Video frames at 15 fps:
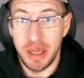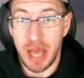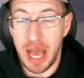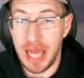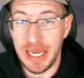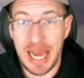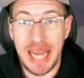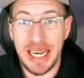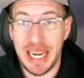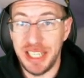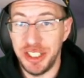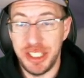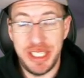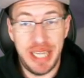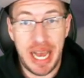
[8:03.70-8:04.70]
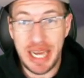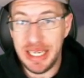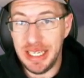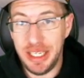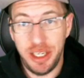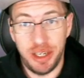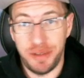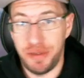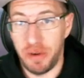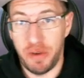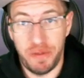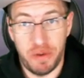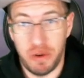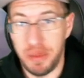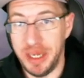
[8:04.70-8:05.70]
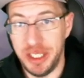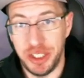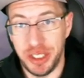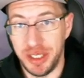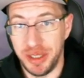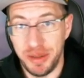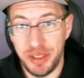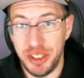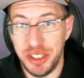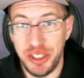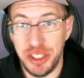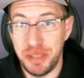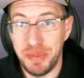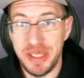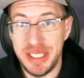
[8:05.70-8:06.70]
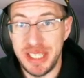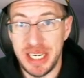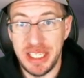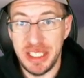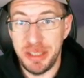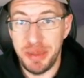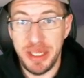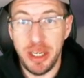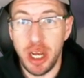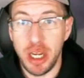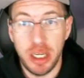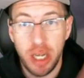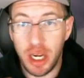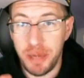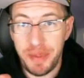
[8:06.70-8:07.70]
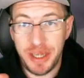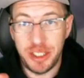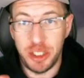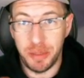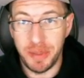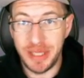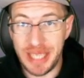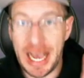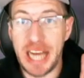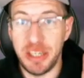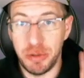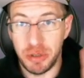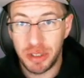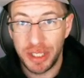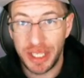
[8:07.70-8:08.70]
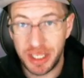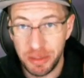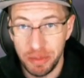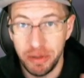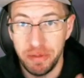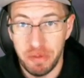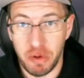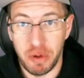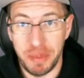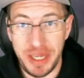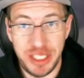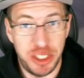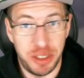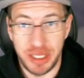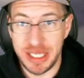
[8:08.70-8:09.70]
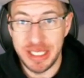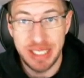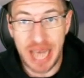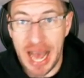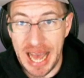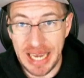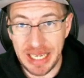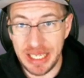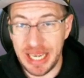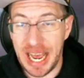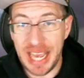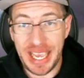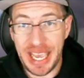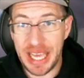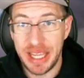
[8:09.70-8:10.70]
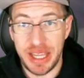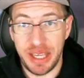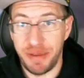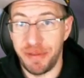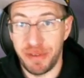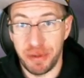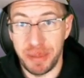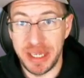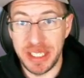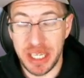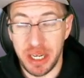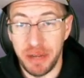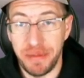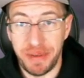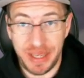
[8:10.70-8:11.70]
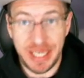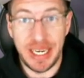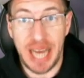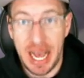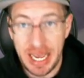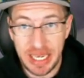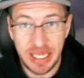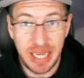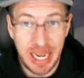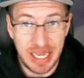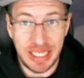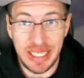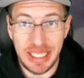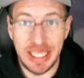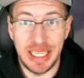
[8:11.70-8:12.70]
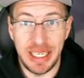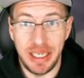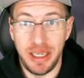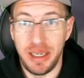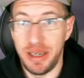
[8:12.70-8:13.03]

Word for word: I, I just I need your for- formation. Just, just please send it to me. Not not a picture, but the actual clickable formation because I I can't think for myself and I I need it.